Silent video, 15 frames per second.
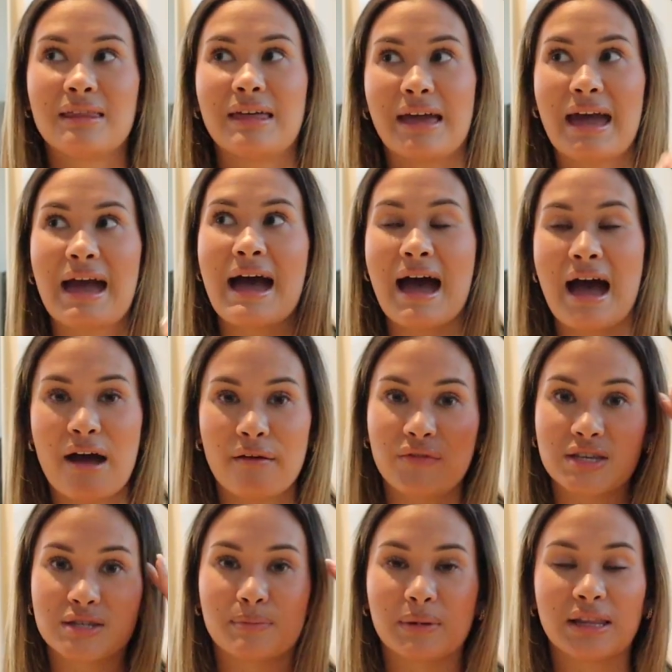They have
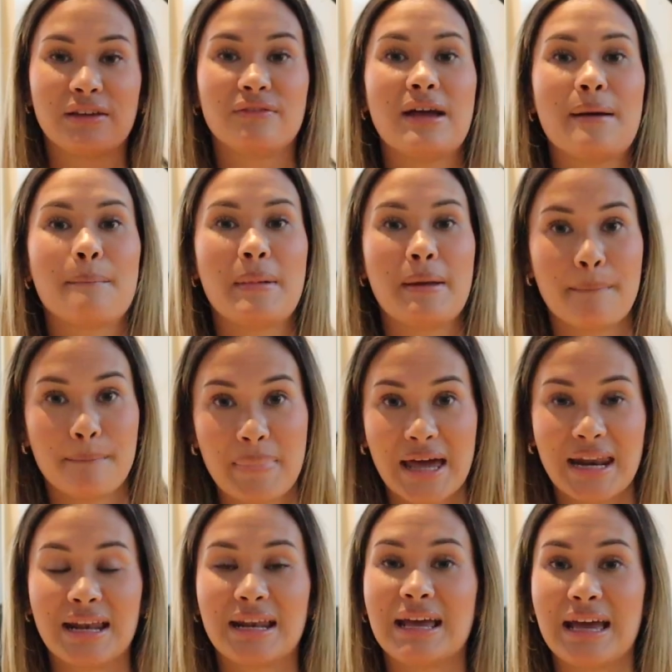this belief
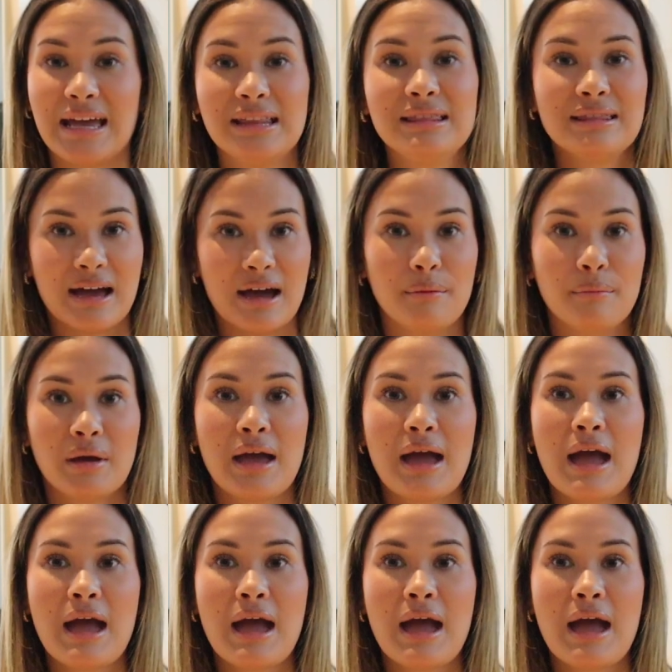embedded in them,